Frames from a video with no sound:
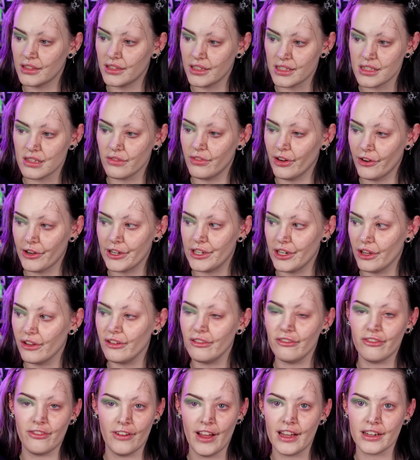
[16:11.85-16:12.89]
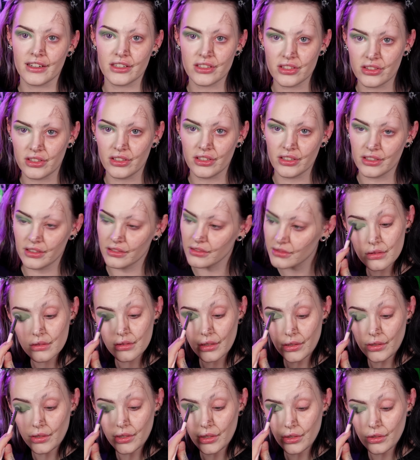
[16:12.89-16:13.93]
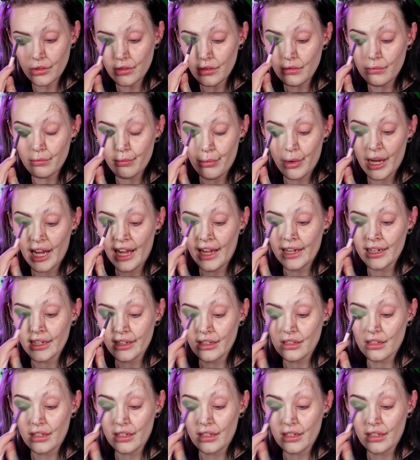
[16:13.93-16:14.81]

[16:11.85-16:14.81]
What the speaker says: it's a very known fact that the dude banned,